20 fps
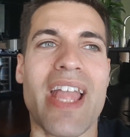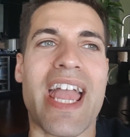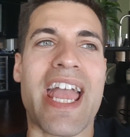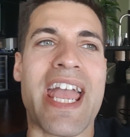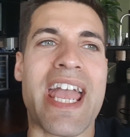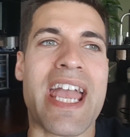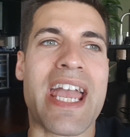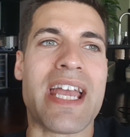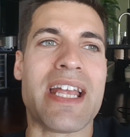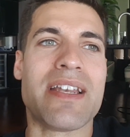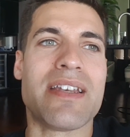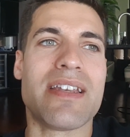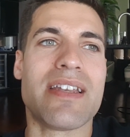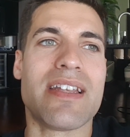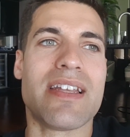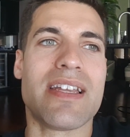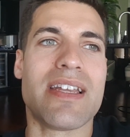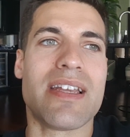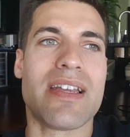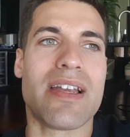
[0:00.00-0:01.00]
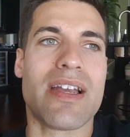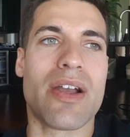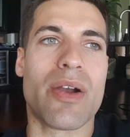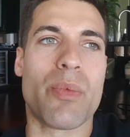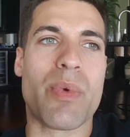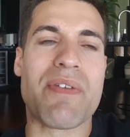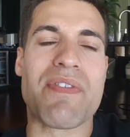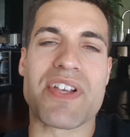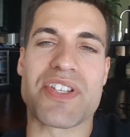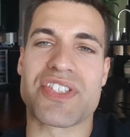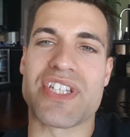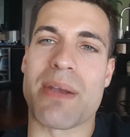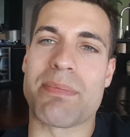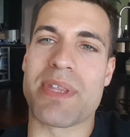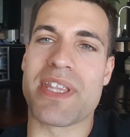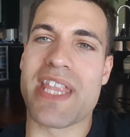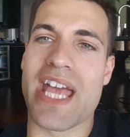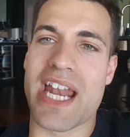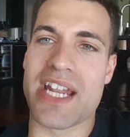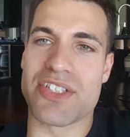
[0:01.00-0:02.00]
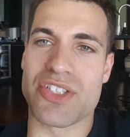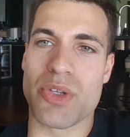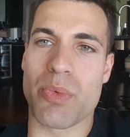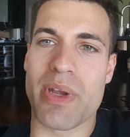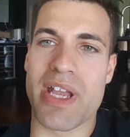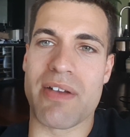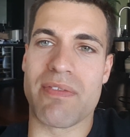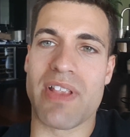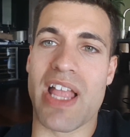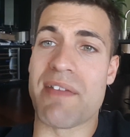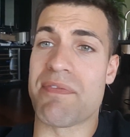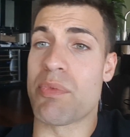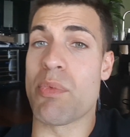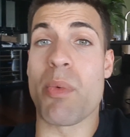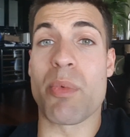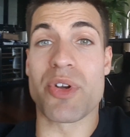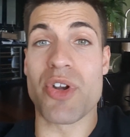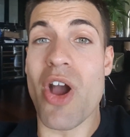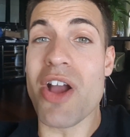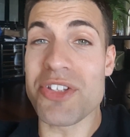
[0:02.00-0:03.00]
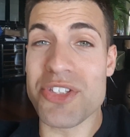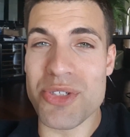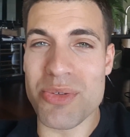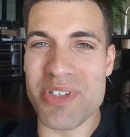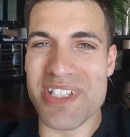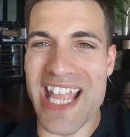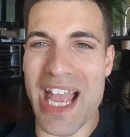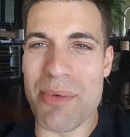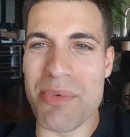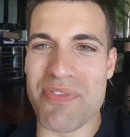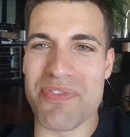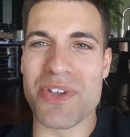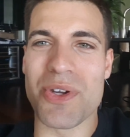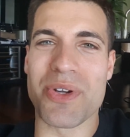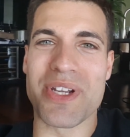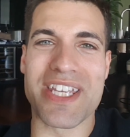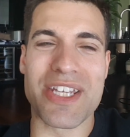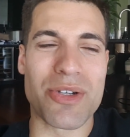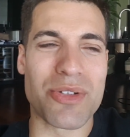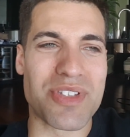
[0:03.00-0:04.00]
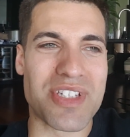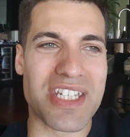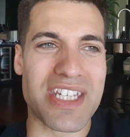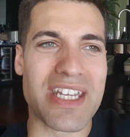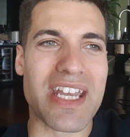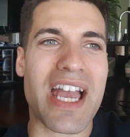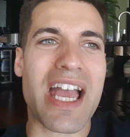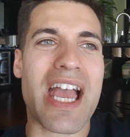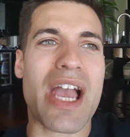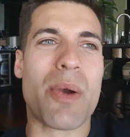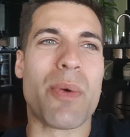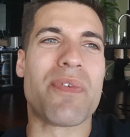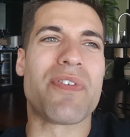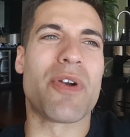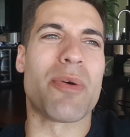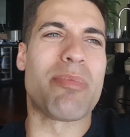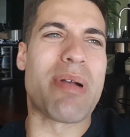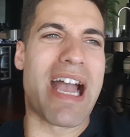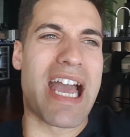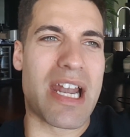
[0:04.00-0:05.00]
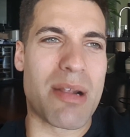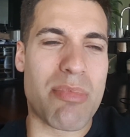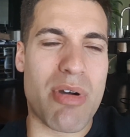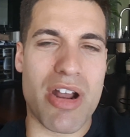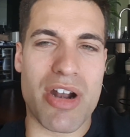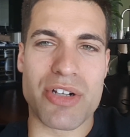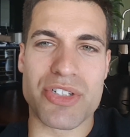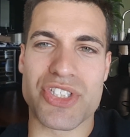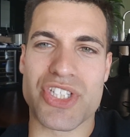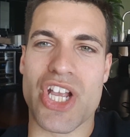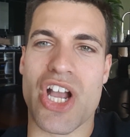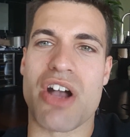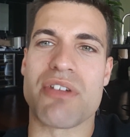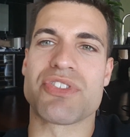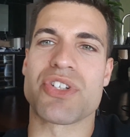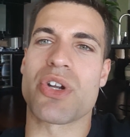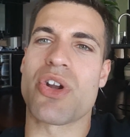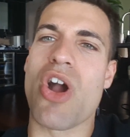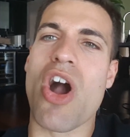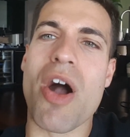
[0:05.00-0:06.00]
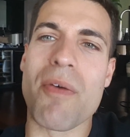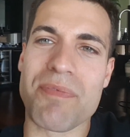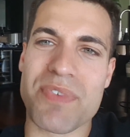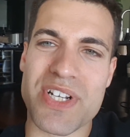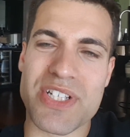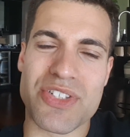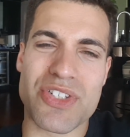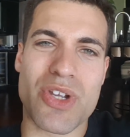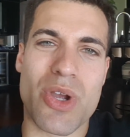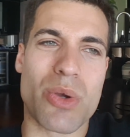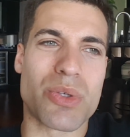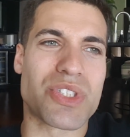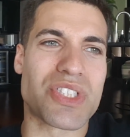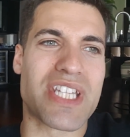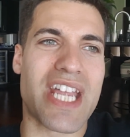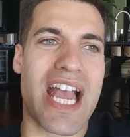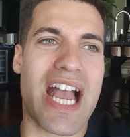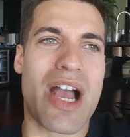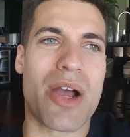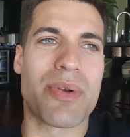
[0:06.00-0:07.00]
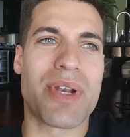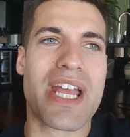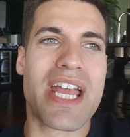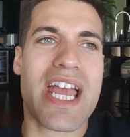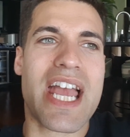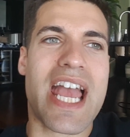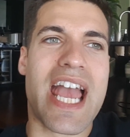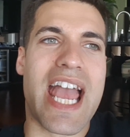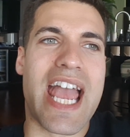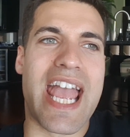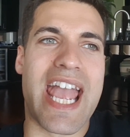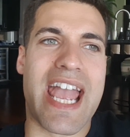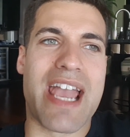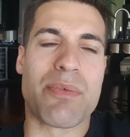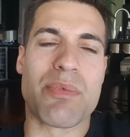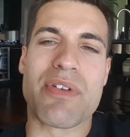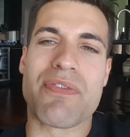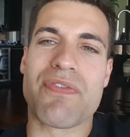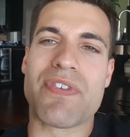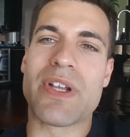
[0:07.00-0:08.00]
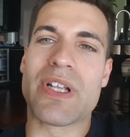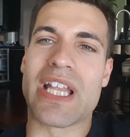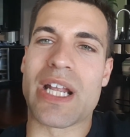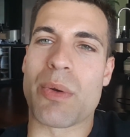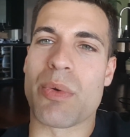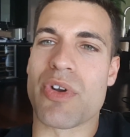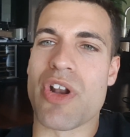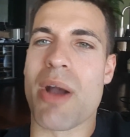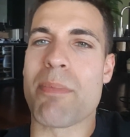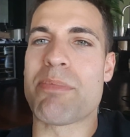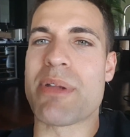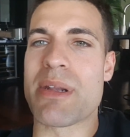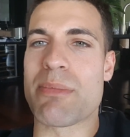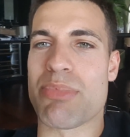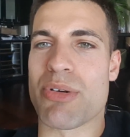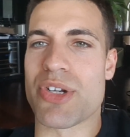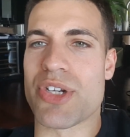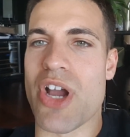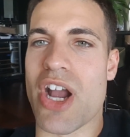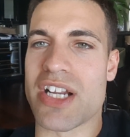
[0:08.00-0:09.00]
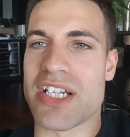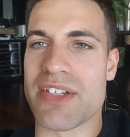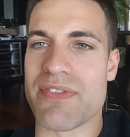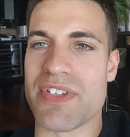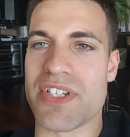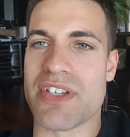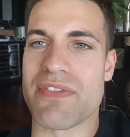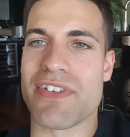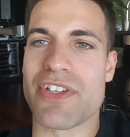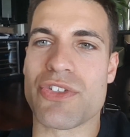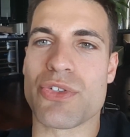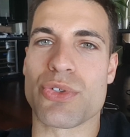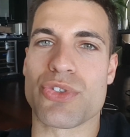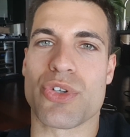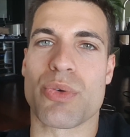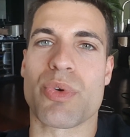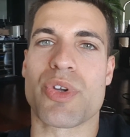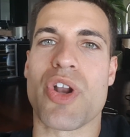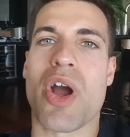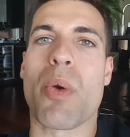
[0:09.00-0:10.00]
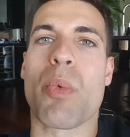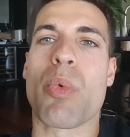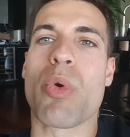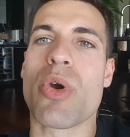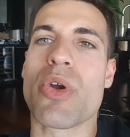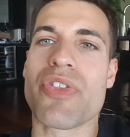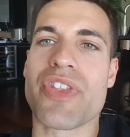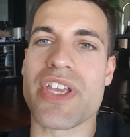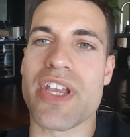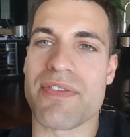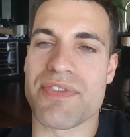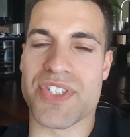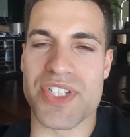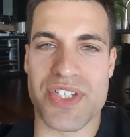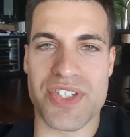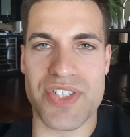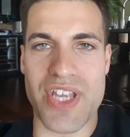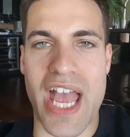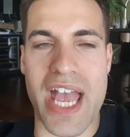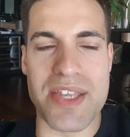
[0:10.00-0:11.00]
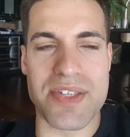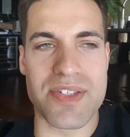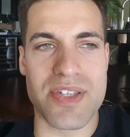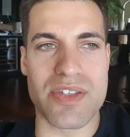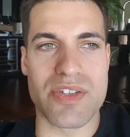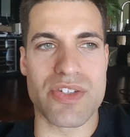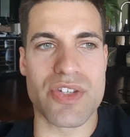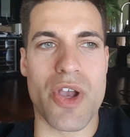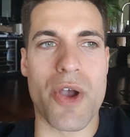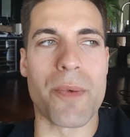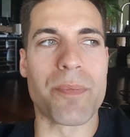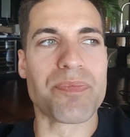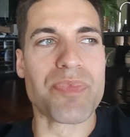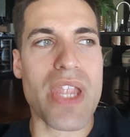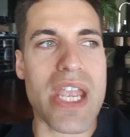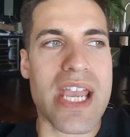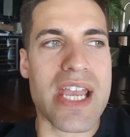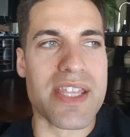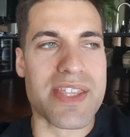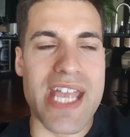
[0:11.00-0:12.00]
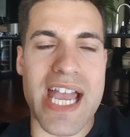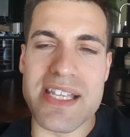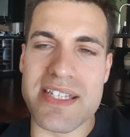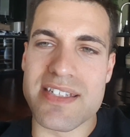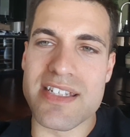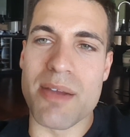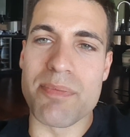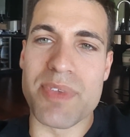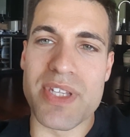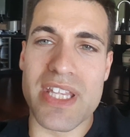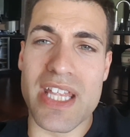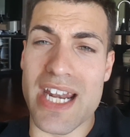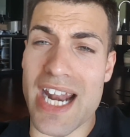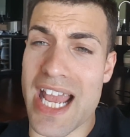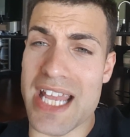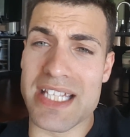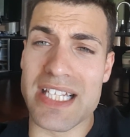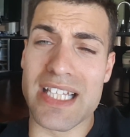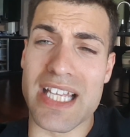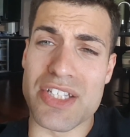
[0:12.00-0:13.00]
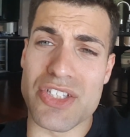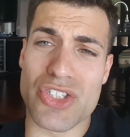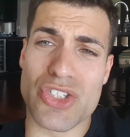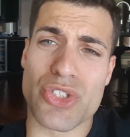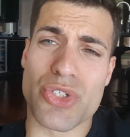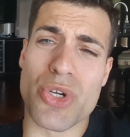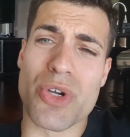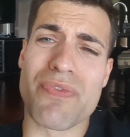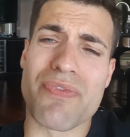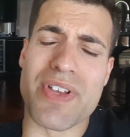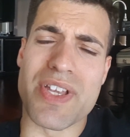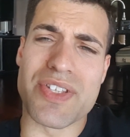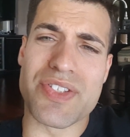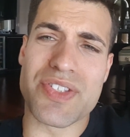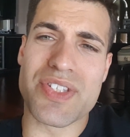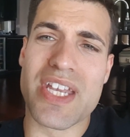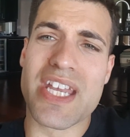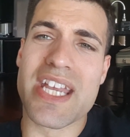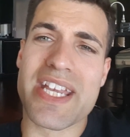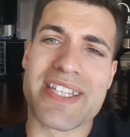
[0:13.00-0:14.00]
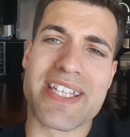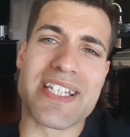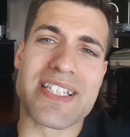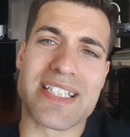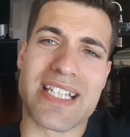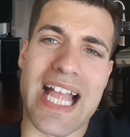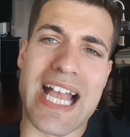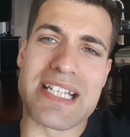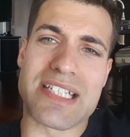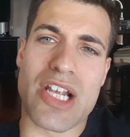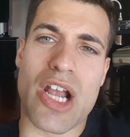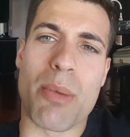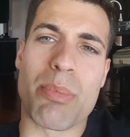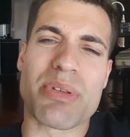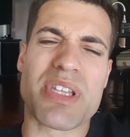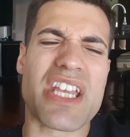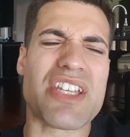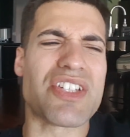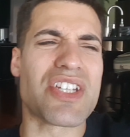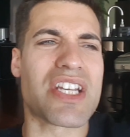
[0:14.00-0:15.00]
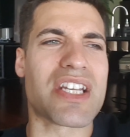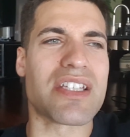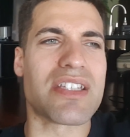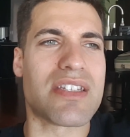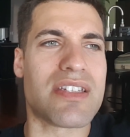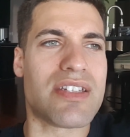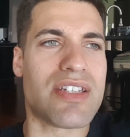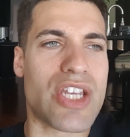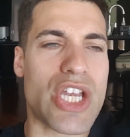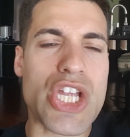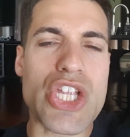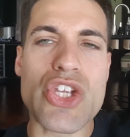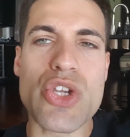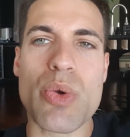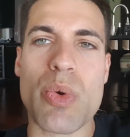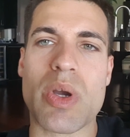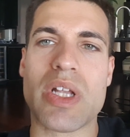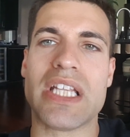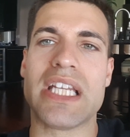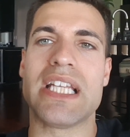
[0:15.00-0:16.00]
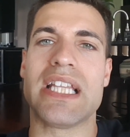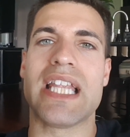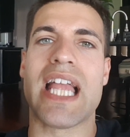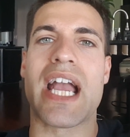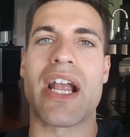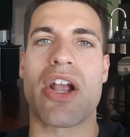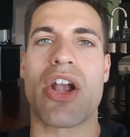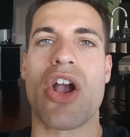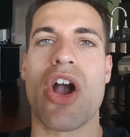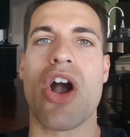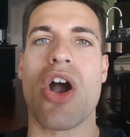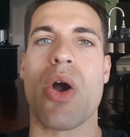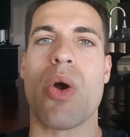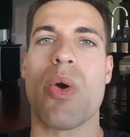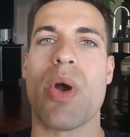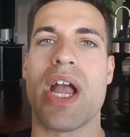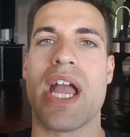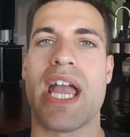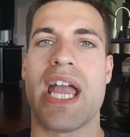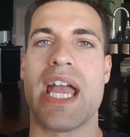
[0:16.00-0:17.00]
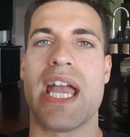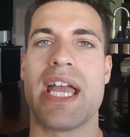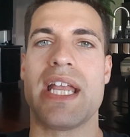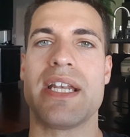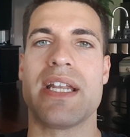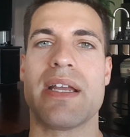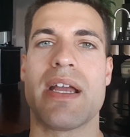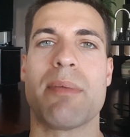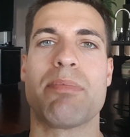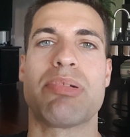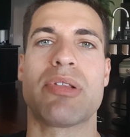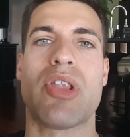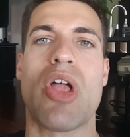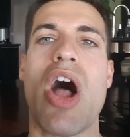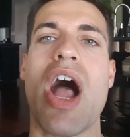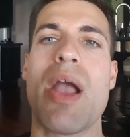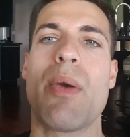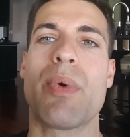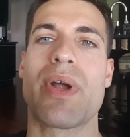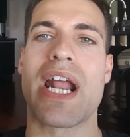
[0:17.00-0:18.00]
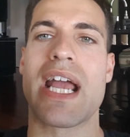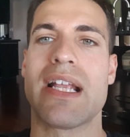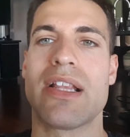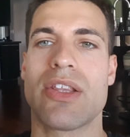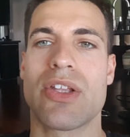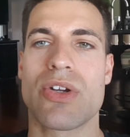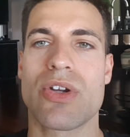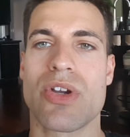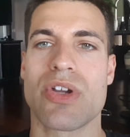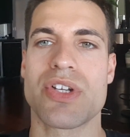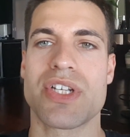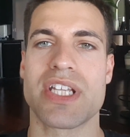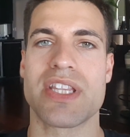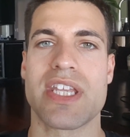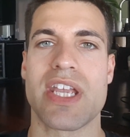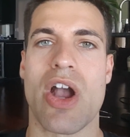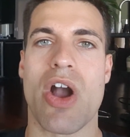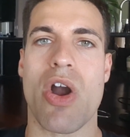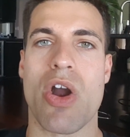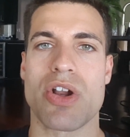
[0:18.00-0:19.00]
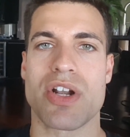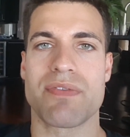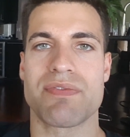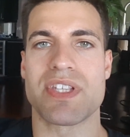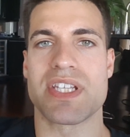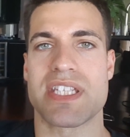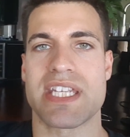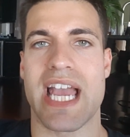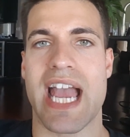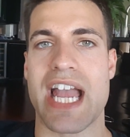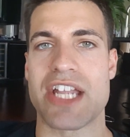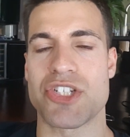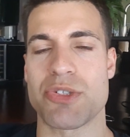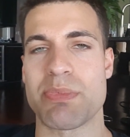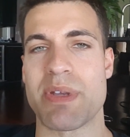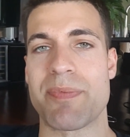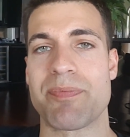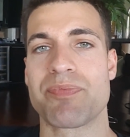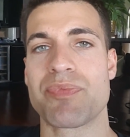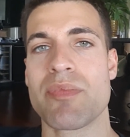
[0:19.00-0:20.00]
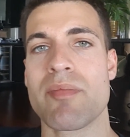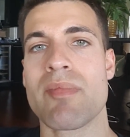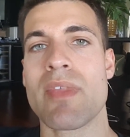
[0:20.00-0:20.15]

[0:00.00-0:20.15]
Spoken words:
and we've accepted that as the way of life. And when we're not doing that, we feel guilty, we feel bad about ourselves, our confidence goes down, and we feel like we're not being productive individuals or we're not worthy of success. And so that's something that I had to let surface these last couple of days and continually let go and apply what I learned in the Art of Detachment